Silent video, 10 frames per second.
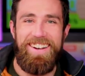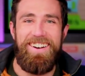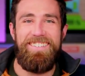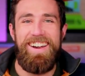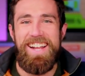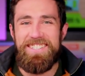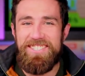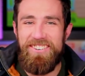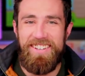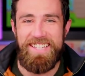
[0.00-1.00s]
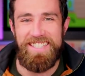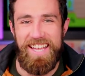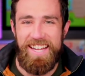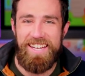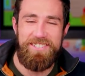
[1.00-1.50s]
All right, so let's
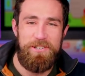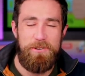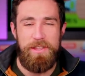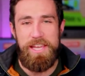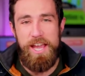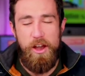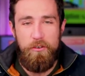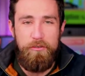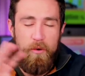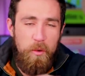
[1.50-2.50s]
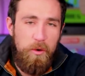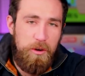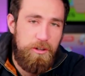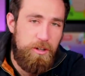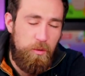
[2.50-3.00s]
get into the uh,
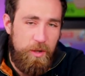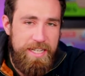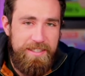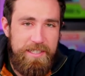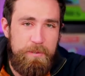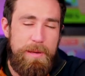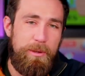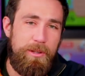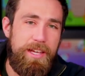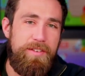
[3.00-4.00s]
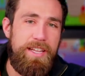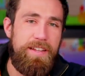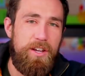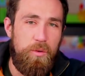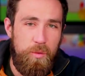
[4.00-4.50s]
four reasons people are giving
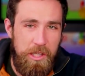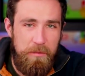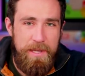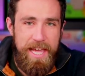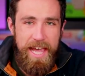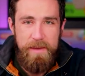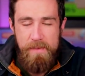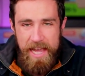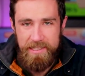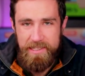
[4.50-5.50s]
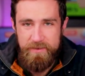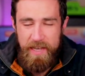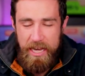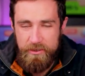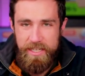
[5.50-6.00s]
that there will be a massive
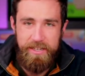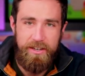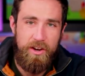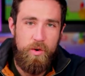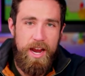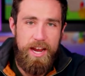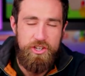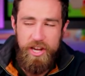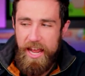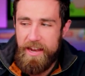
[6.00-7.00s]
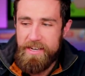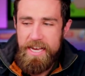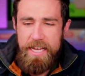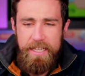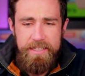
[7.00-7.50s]
housing crash, and
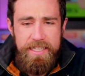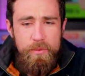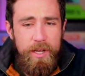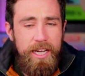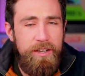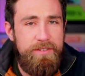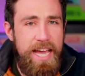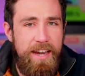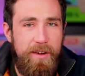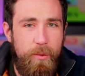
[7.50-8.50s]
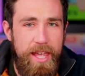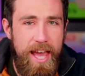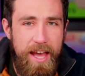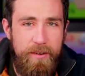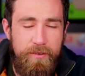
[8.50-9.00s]
let's see what kind of data we
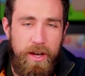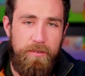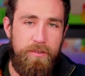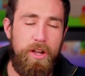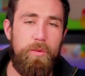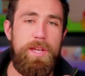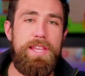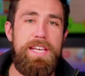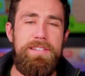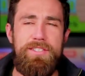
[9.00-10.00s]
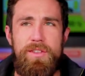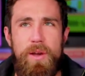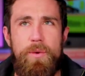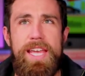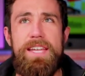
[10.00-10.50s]
have uh, following these so
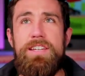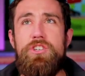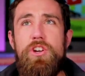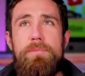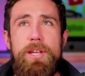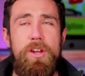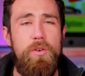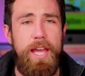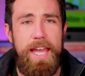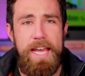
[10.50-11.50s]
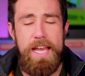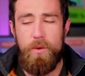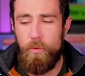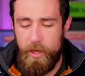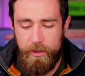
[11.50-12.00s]
that we can determine, okay,
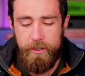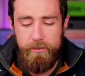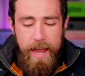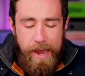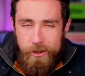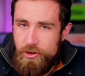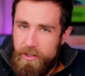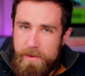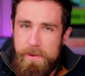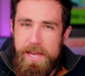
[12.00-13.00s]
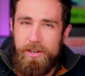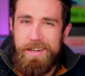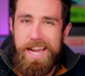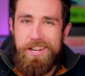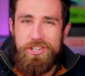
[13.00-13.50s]
will there actually be a
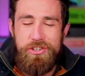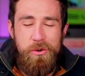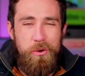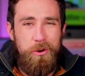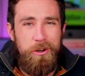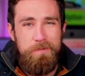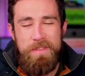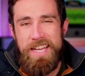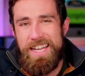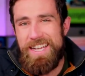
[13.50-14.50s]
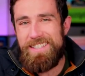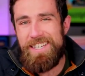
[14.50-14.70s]
crash, or is